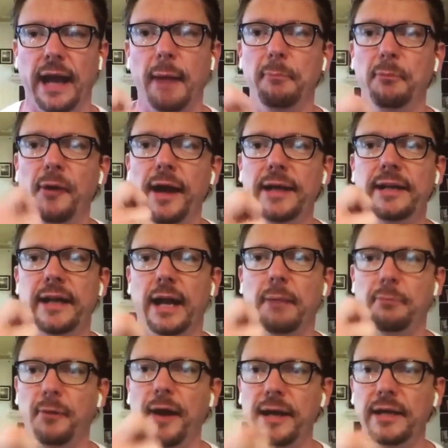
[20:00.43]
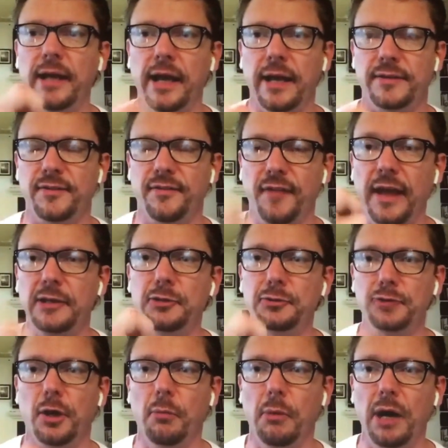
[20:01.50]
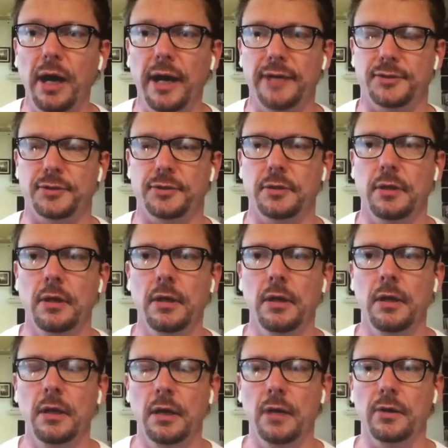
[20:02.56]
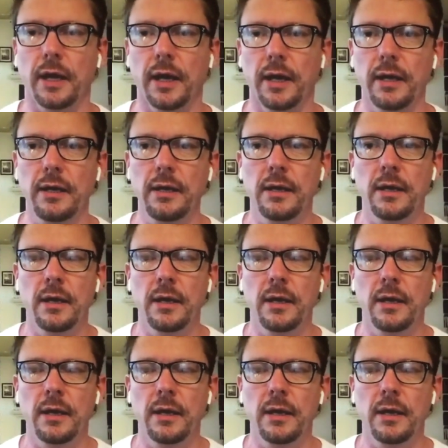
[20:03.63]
I'm pregnant. I'm pregnant. Thank you so much. Okay?